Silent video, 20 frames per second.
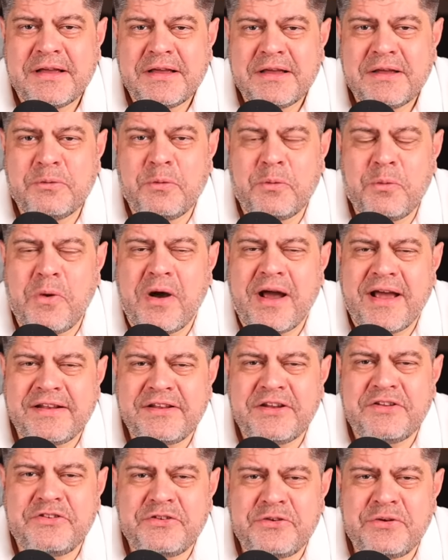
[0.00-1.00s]
why
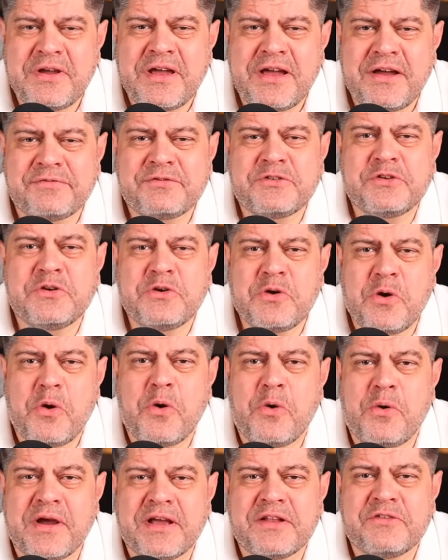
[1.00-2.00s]
did you have to
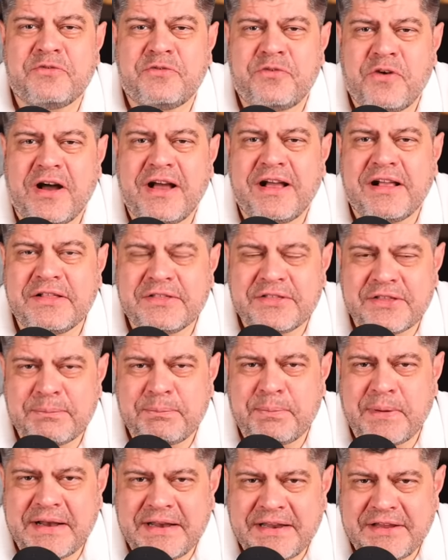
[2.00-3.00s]
go and file the
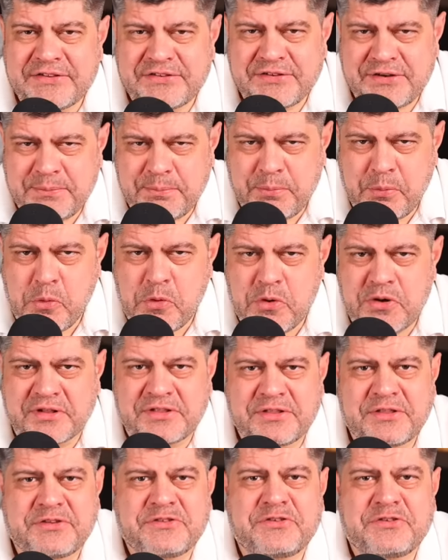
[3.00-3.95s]
police report?